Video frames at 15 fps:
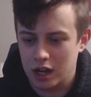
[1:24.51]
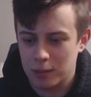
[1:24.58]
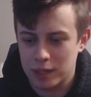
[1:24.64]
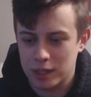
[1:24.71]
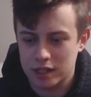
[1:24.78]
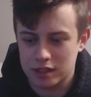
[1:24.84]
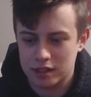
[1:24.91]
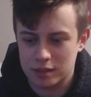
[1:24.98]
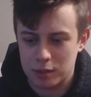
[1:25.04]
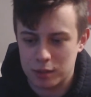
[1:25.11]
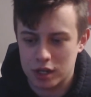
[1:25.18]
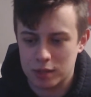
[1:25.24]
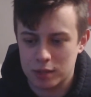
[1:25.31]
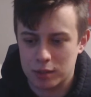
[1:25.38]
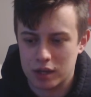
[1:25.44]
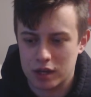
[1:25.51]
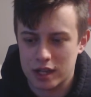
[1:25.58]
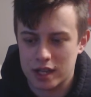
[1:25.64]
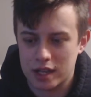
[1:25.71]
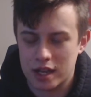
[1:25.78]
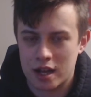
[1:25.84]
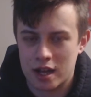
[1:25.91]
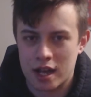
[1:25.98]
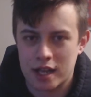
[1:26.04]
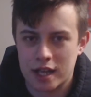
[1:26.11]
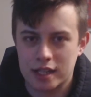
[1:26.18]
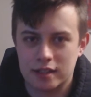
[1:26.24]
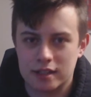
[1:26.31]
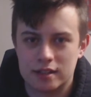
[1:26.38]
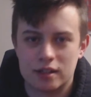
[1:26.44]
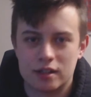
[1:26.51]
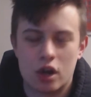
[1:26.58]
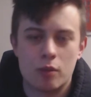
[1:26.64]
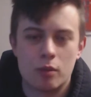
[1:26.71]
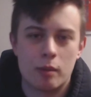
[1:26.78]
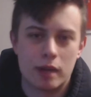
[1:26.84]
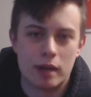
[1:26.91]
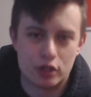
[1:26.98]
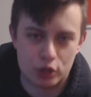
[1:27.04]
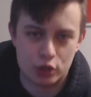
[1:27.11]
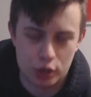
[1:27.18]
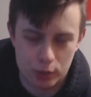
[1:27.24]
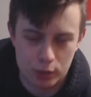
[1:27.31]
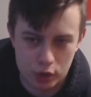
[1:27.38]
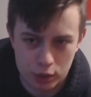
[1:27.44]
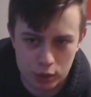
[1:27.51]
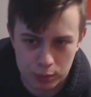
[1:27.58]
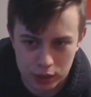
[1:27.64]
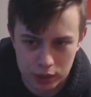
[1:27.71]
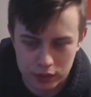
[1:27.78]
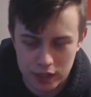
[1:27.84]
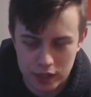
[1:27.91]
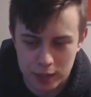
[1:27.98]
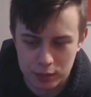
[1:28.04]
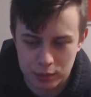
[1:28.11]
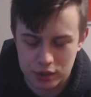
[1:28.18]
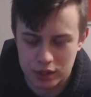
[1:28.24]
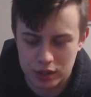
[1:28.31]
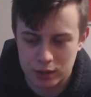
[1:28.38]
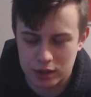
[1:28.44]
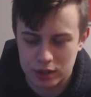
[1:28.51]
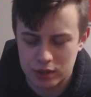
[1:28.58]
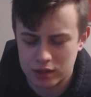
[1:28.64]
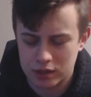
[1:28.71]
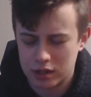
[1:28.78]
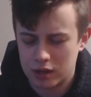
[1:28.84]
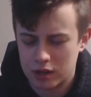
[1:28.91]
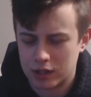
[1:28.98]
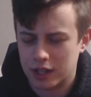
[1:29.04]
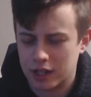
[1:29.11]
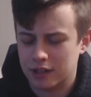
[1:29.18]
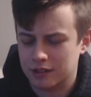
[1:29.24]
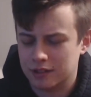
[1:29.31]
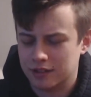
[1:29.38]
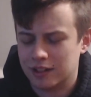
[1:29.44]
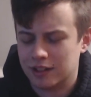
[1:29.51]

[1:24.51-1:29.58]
being inspired by a Cyberman showing up in the episode, I was like, okay,